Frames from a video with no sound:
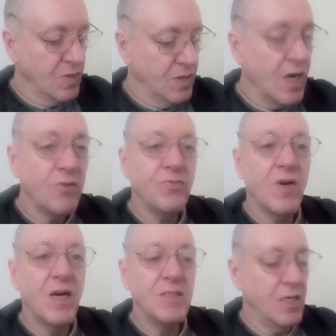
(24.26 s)
I
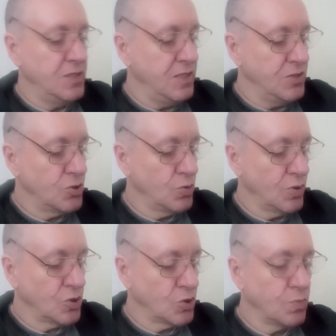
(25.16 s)
find I need to
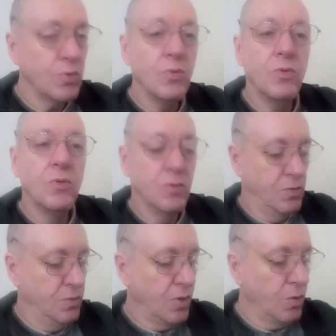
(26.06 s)
explore
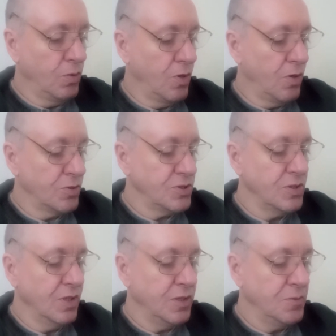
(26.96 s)

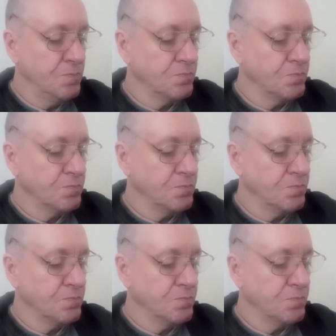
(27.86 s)
wholeheartedly